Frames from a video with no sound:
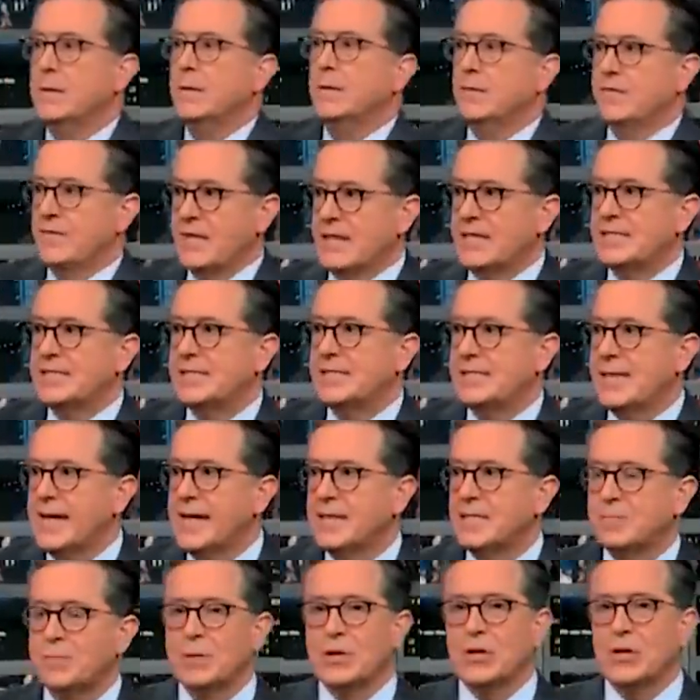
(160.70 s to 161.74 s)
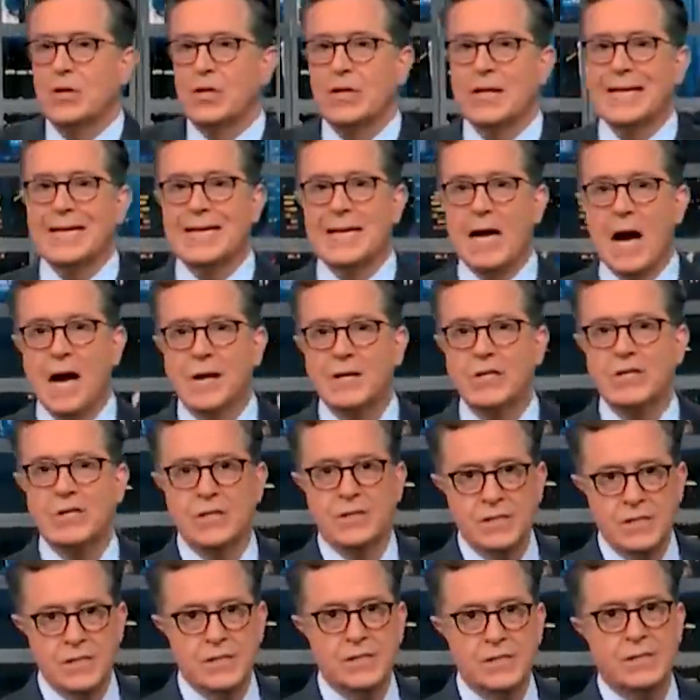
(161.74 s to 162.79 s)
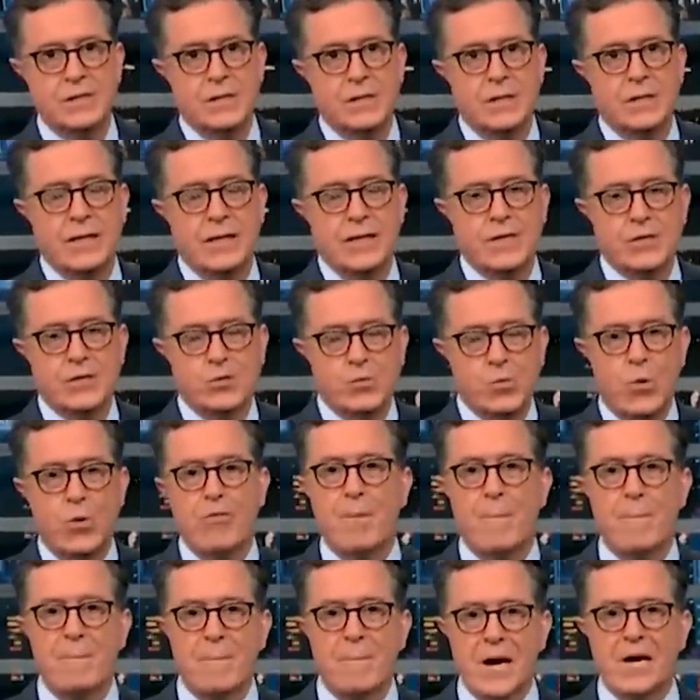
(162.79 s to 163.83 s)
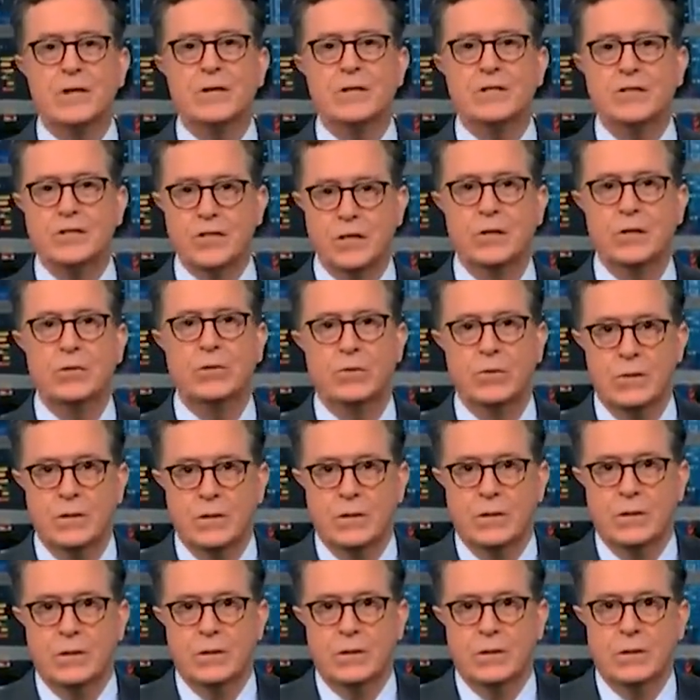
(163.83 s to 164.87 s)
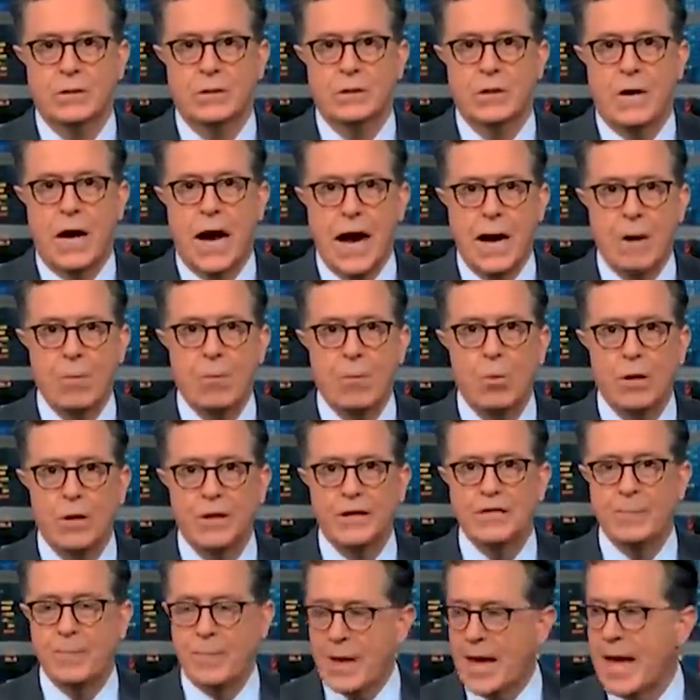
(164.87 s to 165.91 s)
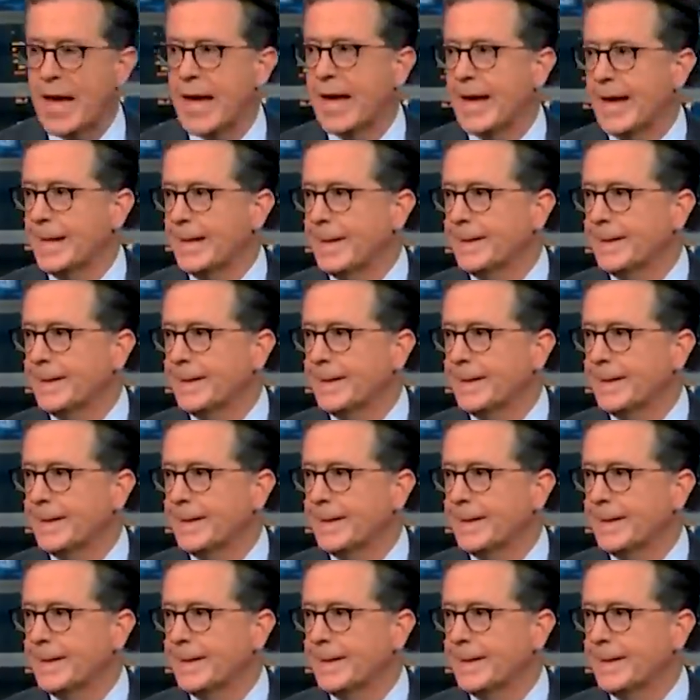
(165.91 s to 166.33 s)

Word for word: that stings, but a clean conscience is worth a buck or two. I'm willing to pay.